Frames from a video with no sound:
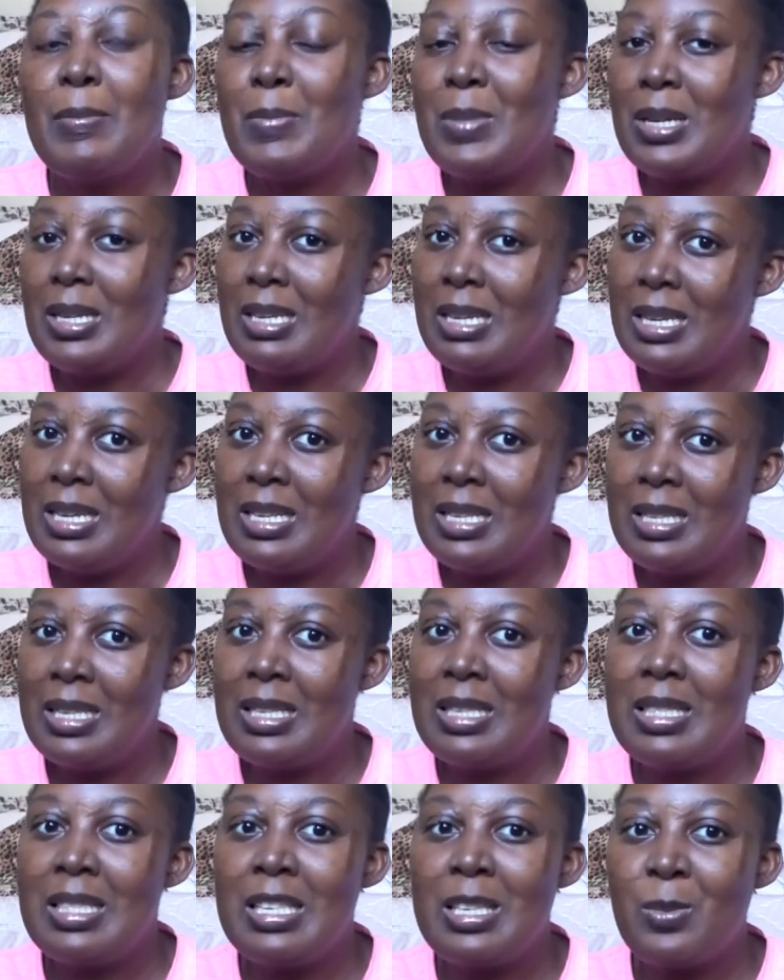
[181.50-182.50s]
But
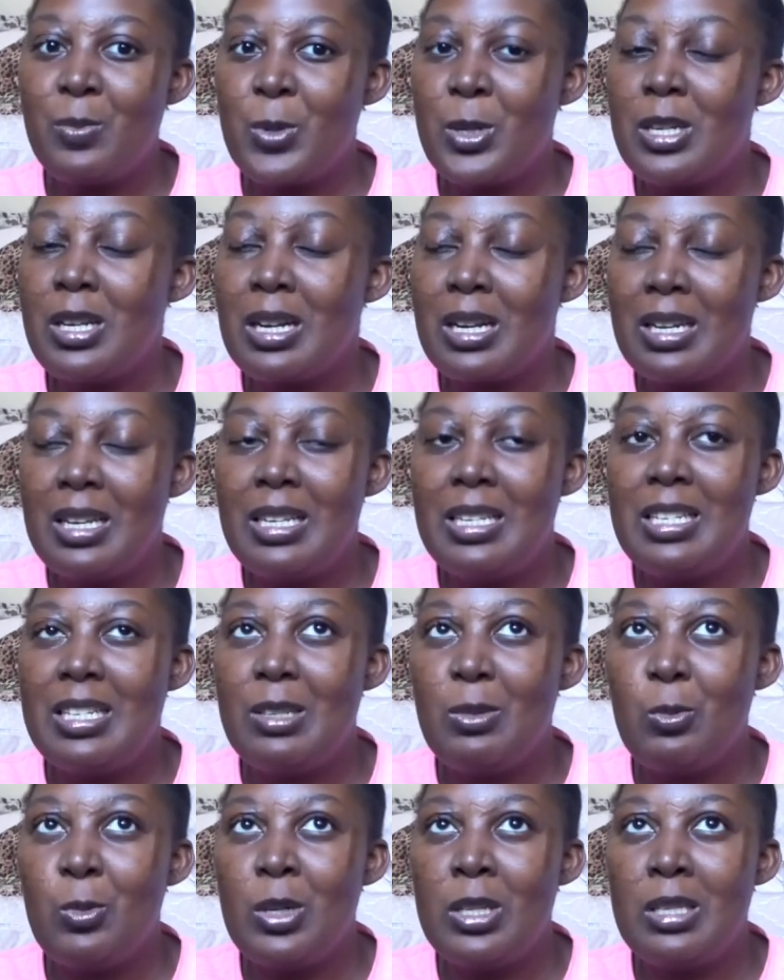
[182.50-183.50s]
yes, this product
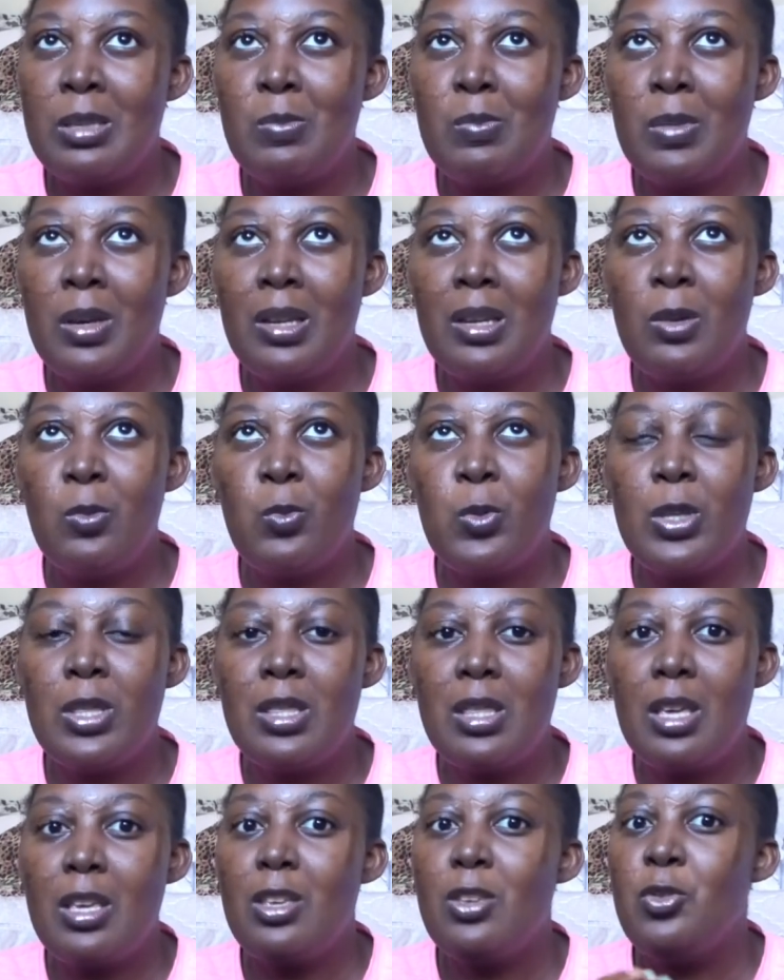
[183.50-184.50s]
line was made with
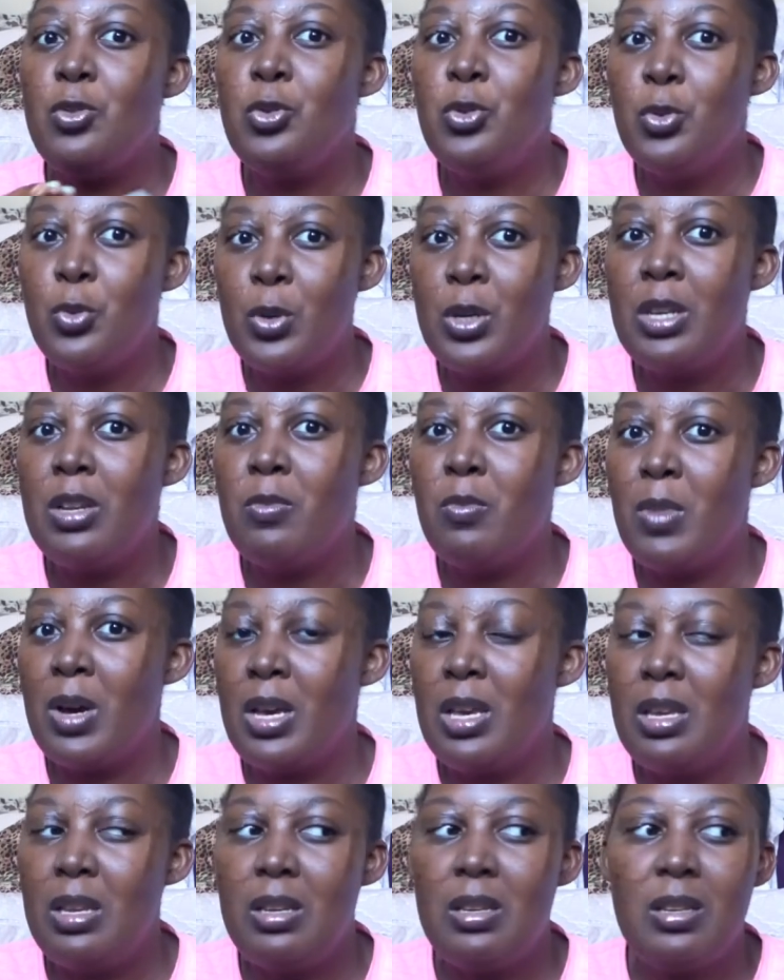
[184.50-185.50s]
you in
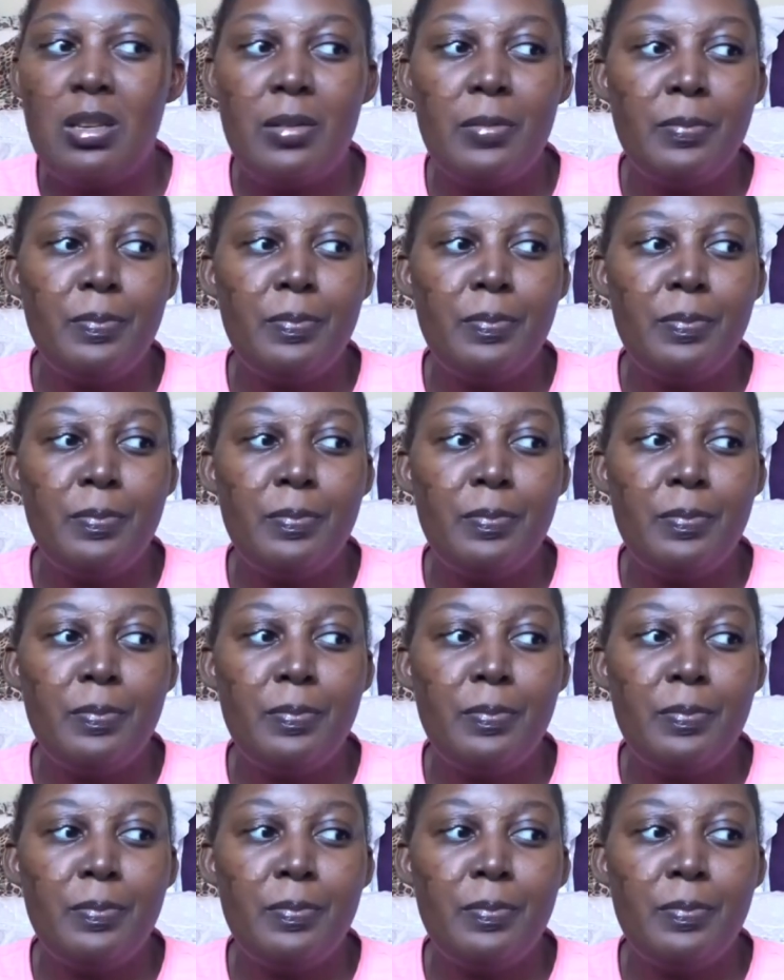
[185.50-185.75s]
mind,